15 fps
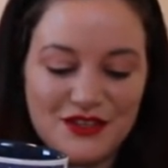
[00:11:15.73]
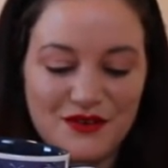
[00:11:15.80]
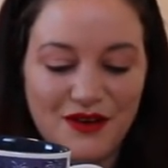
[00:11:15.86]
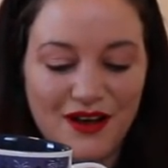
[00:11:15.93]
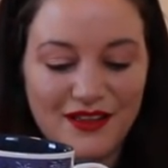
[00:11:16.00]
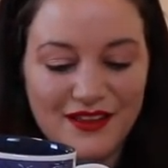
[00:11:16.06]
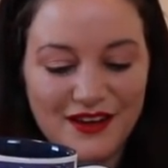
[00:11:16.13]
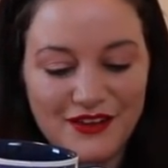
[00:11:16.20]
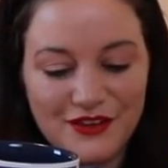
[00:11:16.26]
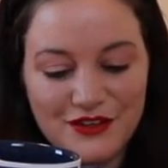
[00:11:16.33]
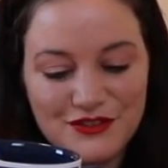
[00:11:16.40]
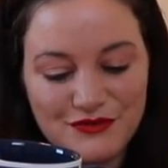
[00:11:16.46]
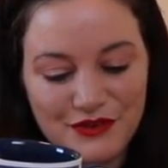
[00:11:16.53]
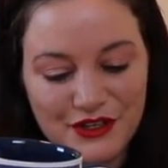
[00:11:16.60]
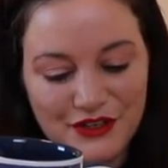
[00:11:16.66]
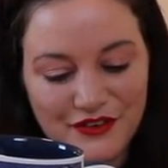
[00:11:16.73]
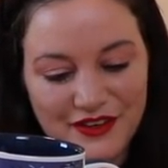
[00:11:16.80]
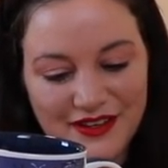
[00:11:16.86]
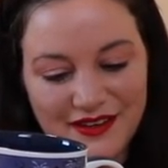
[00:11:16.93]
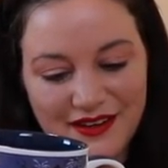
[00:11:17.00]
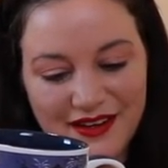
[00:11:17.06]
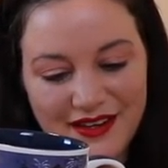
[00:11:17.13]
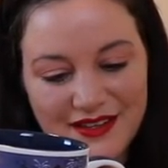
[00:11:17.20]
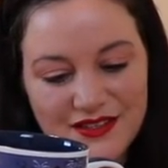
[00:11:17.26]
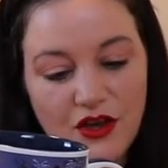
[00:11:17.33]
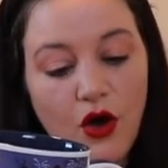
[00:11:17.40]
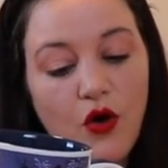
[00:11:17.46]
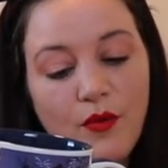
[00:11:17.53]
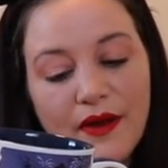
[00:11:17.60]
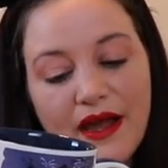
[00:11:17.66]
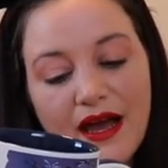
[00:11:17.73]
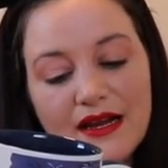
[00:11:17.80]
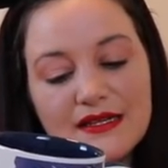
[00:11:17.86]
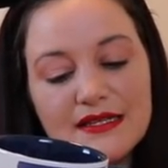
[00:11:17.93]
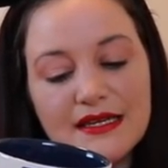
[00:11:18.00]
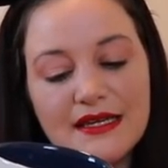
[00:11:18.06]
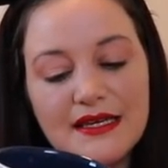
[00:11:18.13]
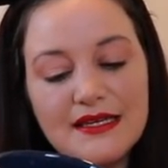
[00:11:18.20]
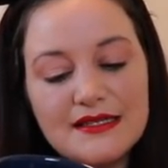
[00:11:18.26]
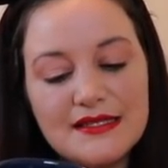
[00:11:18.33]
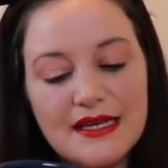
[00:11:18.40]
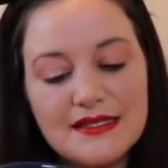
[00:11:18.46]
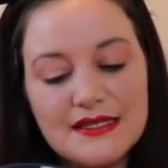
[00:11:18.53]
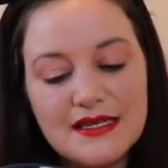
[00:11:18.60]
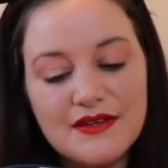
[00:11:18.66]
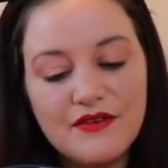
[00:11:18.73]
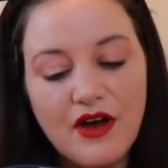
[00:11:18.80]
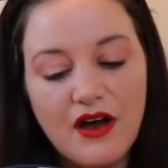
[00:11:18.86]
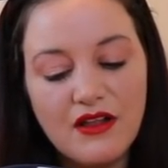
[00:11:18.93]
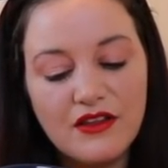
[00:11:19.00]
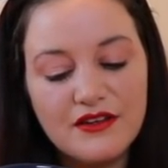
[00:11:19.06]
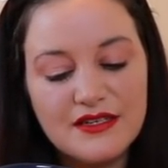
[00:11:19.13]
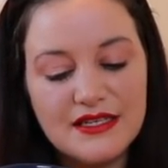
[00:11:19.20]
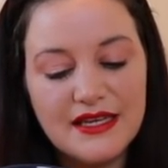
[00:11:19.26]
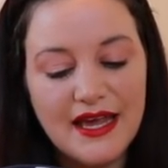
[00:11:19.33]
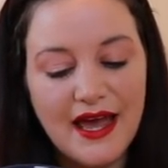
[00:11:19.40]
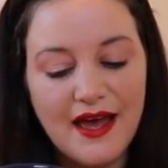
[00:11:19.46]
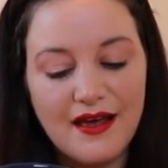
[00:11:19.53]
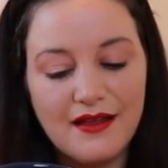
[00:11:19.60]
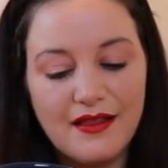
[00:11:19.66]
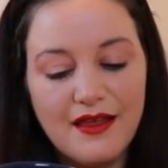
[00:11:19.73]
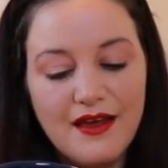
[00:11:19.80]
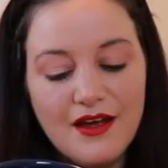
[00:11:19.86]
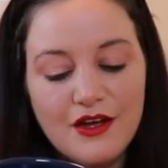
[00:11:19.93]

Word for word: The quality looks really, really nice. Oh my God, it's a heat sensitive color decal.